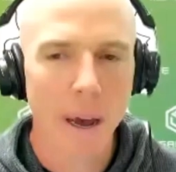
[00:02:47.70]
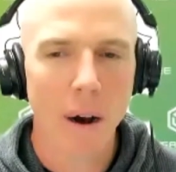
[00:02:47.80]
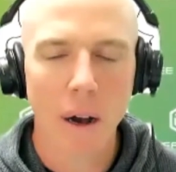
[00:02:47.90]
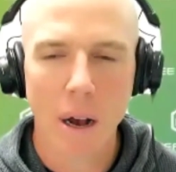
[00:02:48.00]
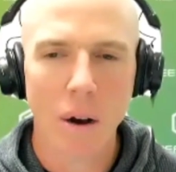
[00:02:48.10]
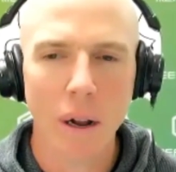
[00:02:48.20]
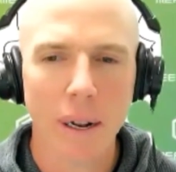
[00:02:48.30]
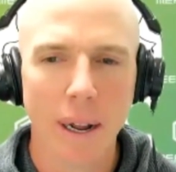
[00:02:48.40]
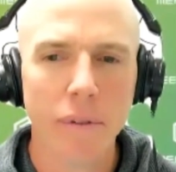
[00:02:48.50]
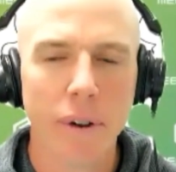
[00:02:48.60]
I
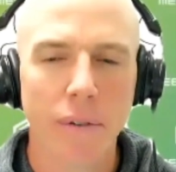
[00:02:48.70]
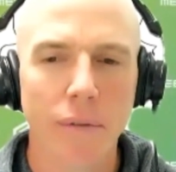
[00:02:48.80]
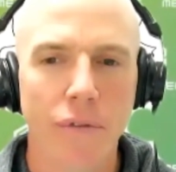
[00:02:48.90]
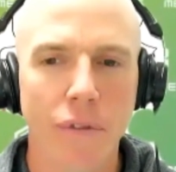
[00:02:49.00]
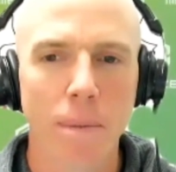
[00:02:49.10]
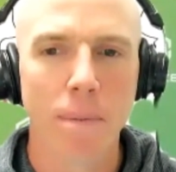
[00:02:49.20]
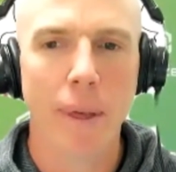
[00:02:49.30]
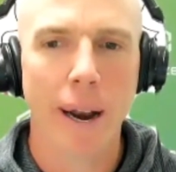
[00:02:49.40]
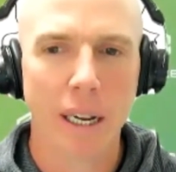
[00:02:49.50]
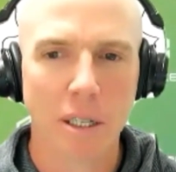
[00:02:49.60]
love it from
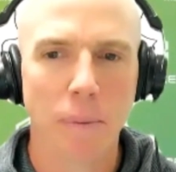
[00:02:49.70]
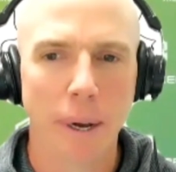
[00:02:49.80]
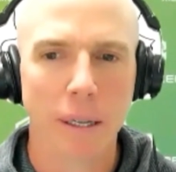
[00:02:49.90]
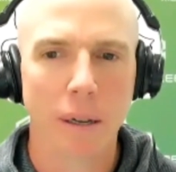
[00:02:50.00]
that aspect.